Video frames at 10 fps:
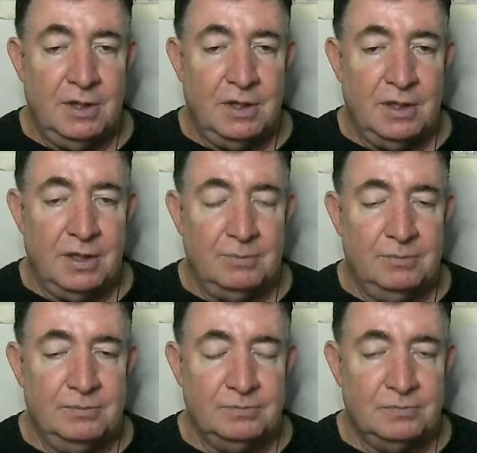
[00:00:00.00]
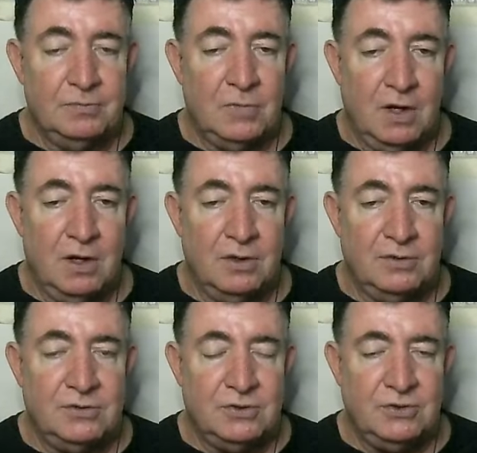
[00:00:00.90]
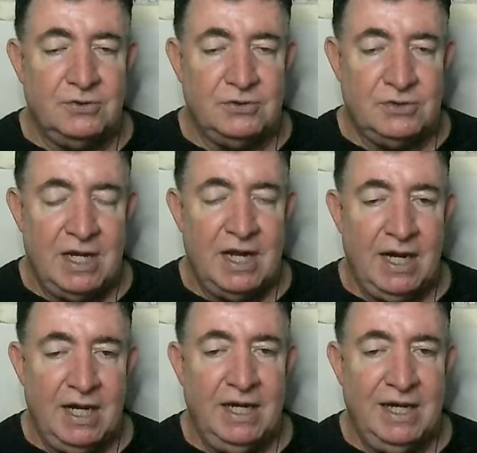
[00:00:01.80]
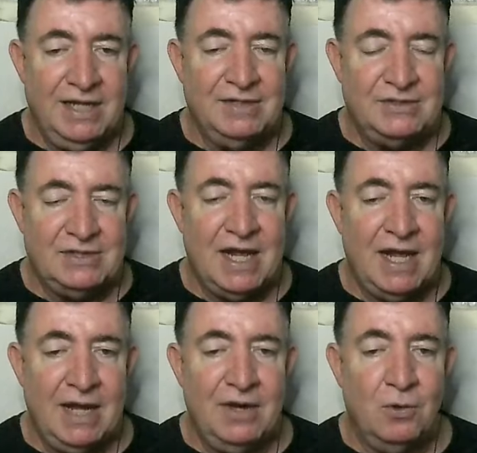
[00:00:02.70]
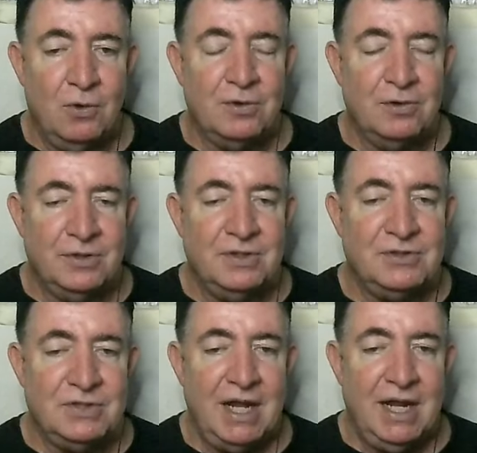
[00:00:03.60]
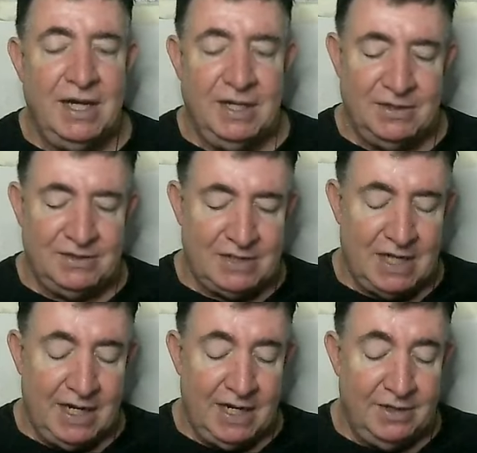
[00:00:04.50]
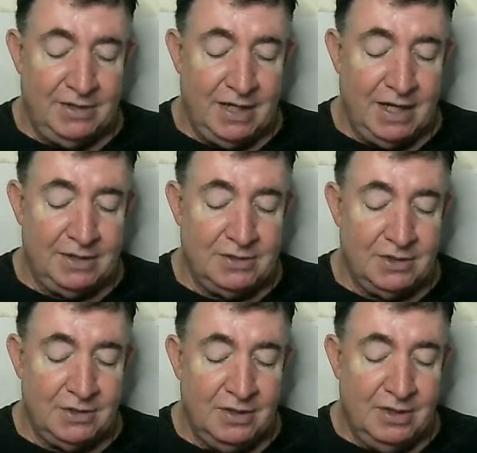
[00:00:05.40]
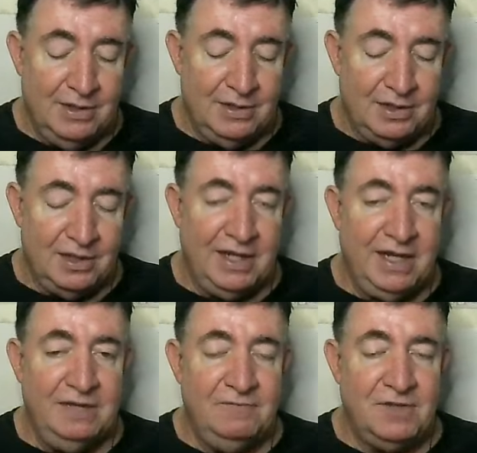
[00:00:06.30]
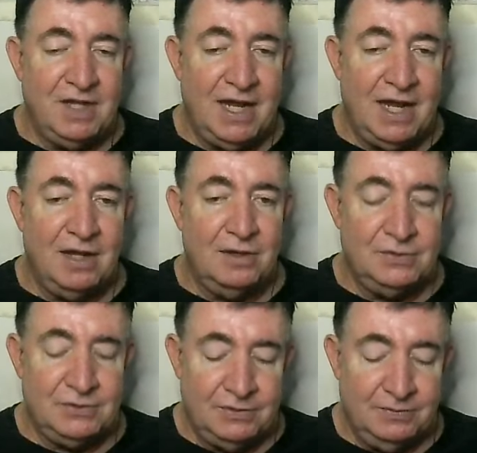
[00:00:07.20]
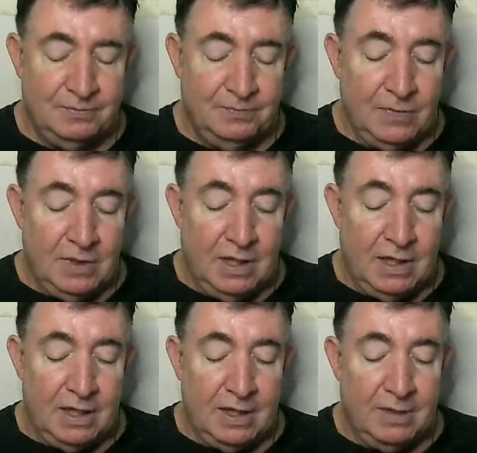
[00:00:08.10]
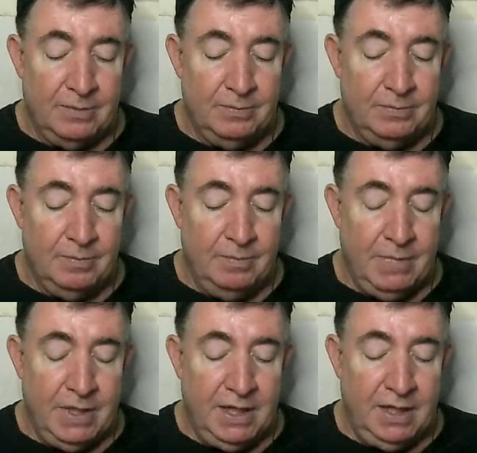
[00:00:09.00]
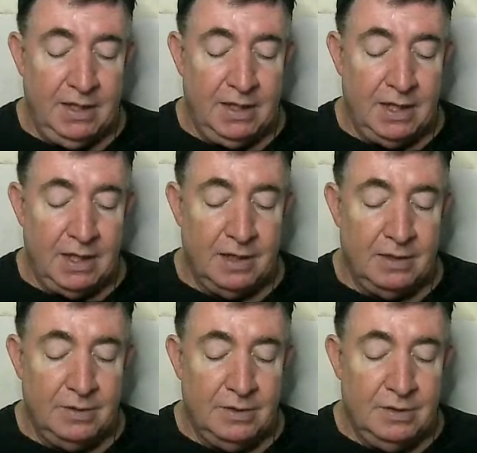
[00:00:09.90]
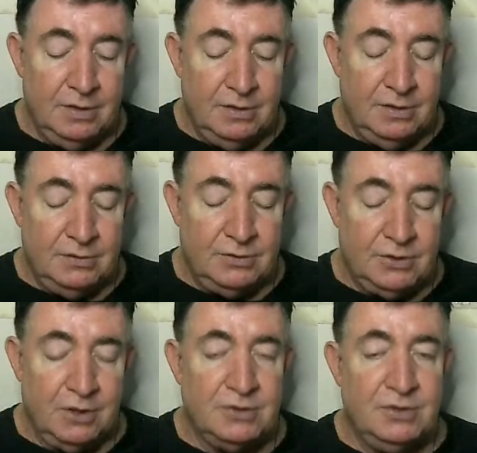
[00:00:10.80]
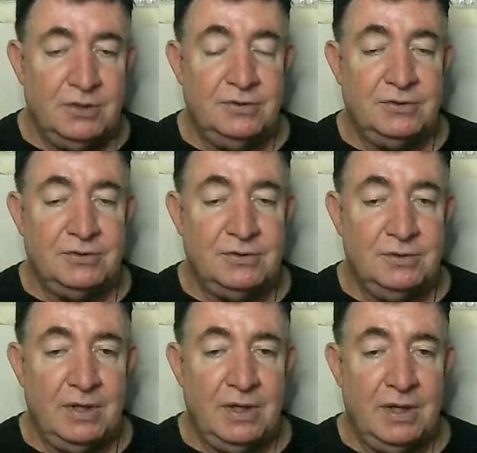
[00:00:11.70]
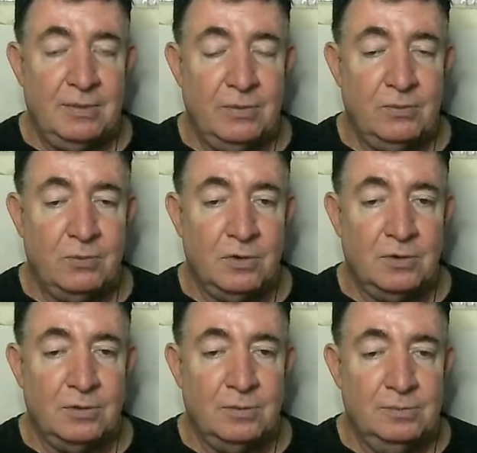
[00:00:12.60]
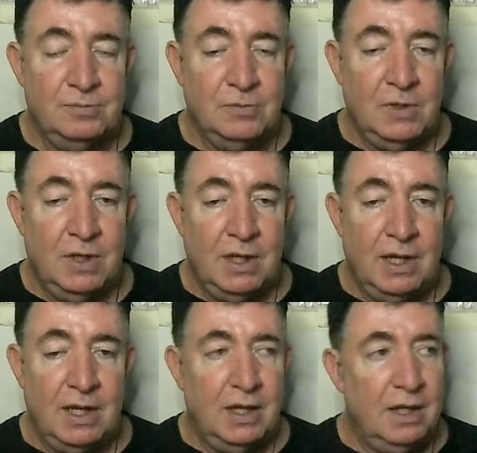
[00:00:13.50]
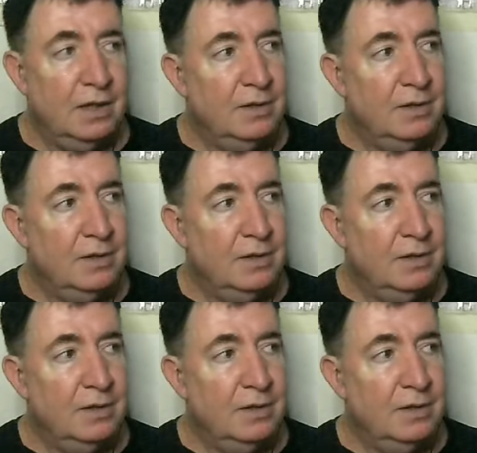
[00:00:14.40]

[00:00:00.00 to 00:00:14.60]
uh, urged to stay inside, ordered to stay inside, not to leave the house. Uh, many uh, churches in, were uh,